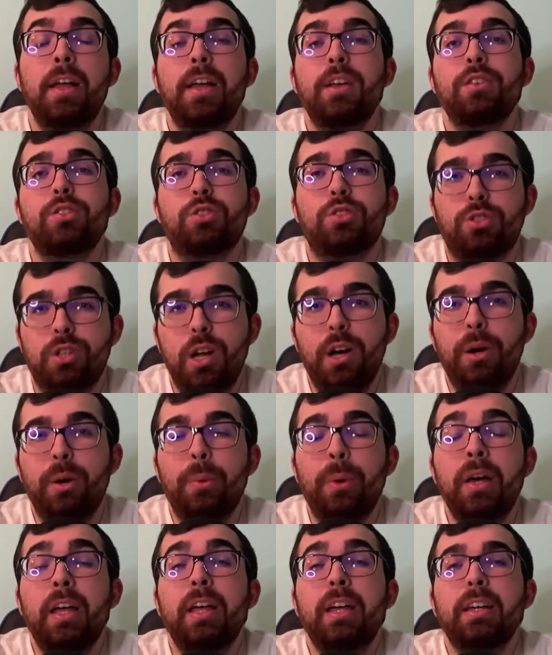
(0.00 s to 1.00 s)

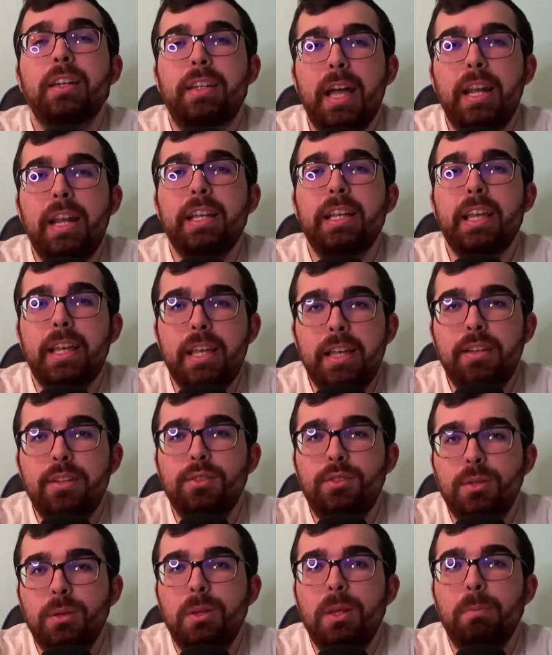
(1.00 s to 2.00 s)
So, getting
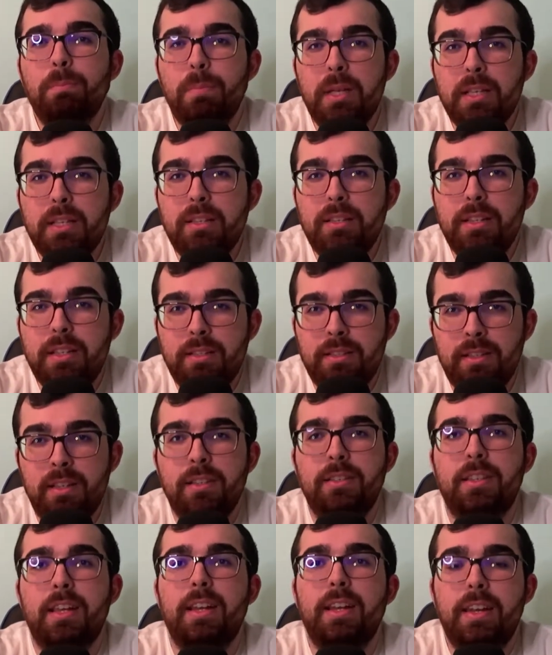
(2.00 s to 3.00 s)
into the business
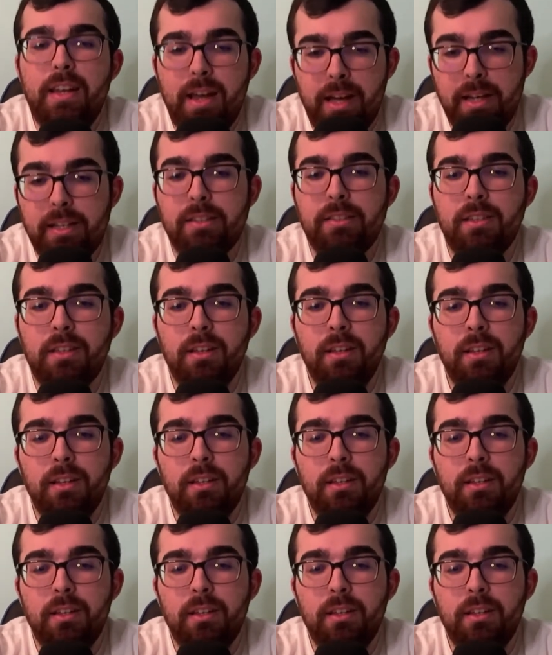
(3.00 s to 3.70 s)
tonight,